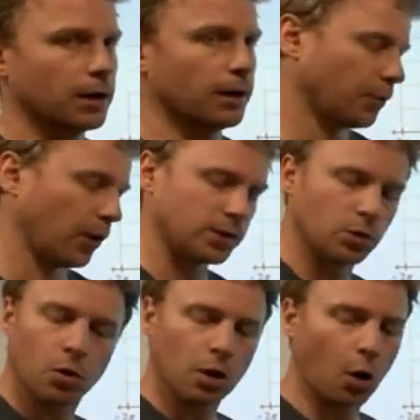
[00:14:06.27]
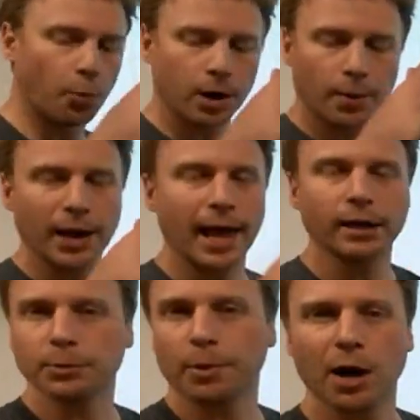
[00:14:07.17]
All right, so open up an angle to
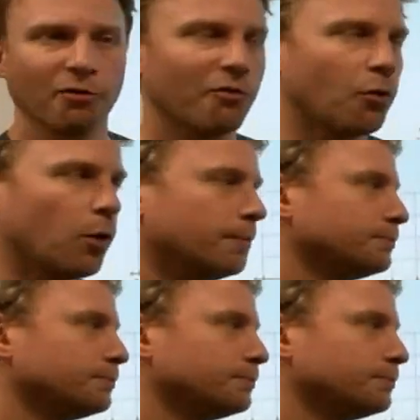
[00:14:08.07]
pi over 4.